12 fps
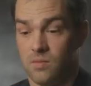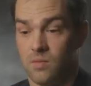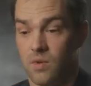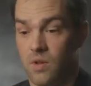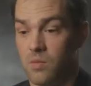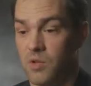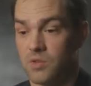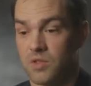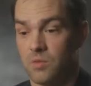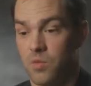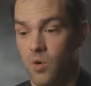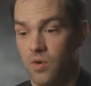one of the most
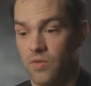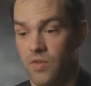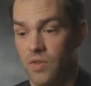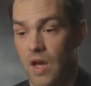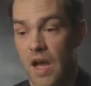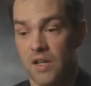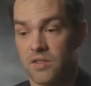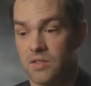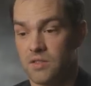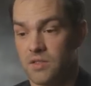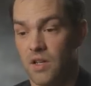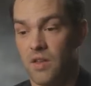important
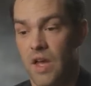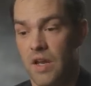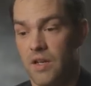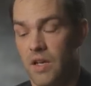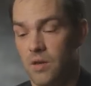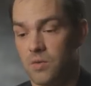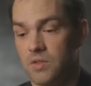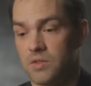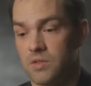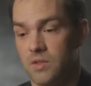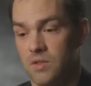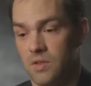actions done that day
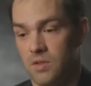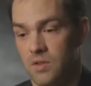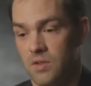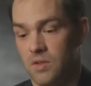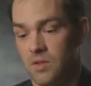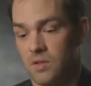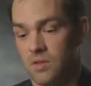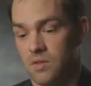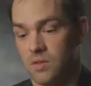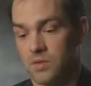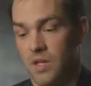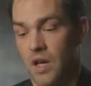was
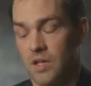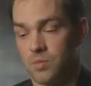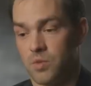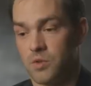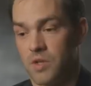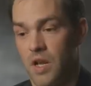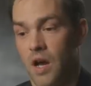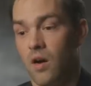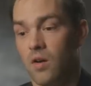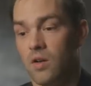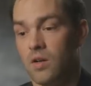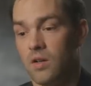those guys pushing
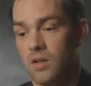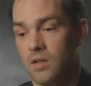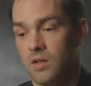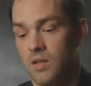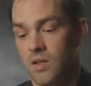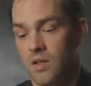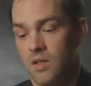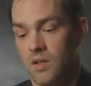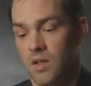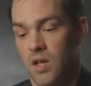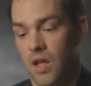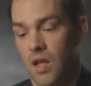out
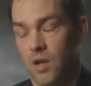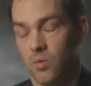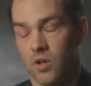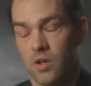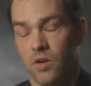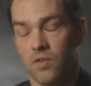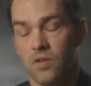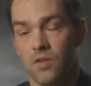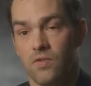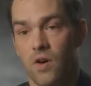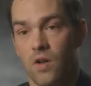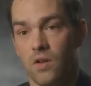and recovering the
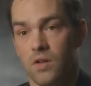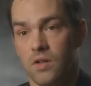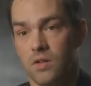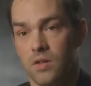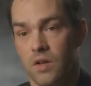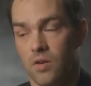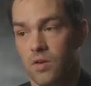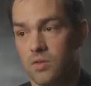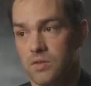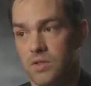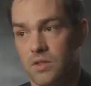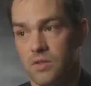fallen
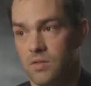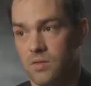heroes that